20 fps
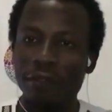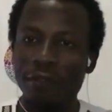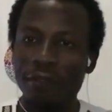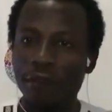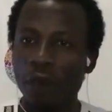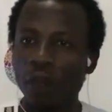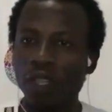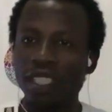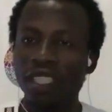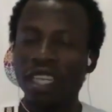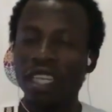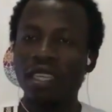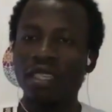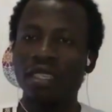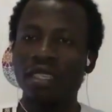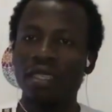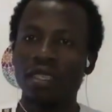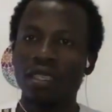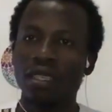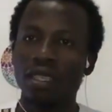
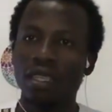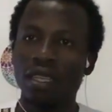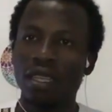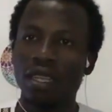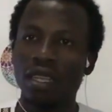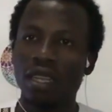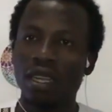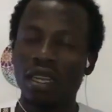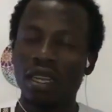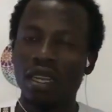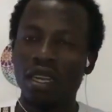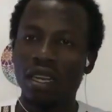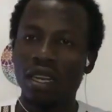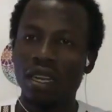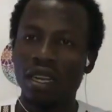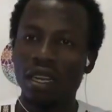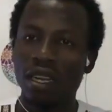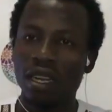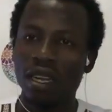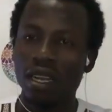14
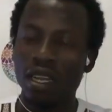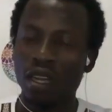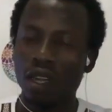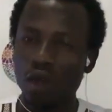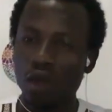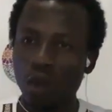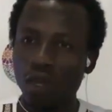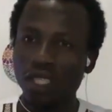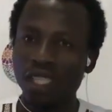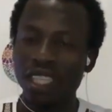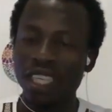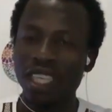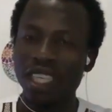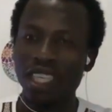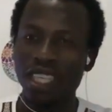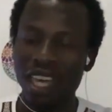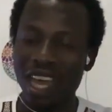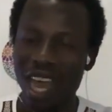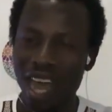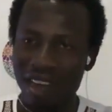countries
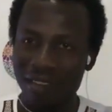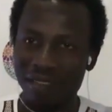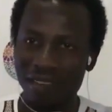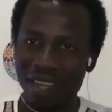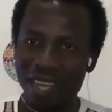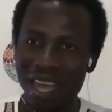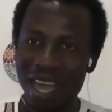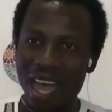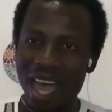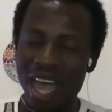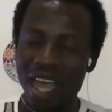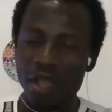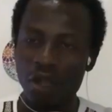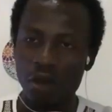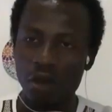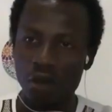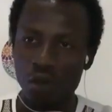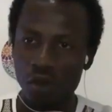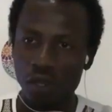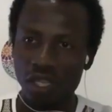in Africa are
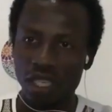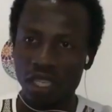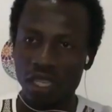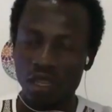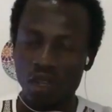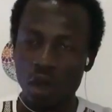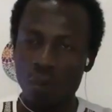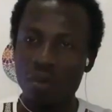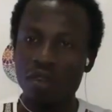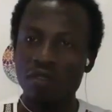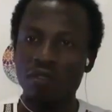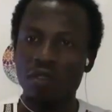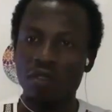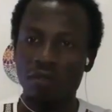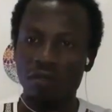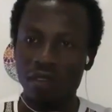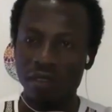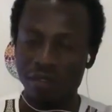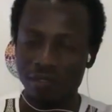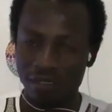using, coming
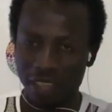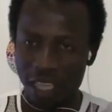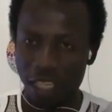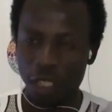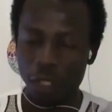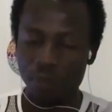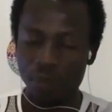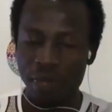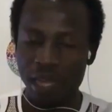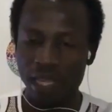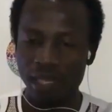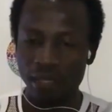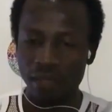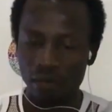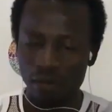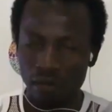from the French part,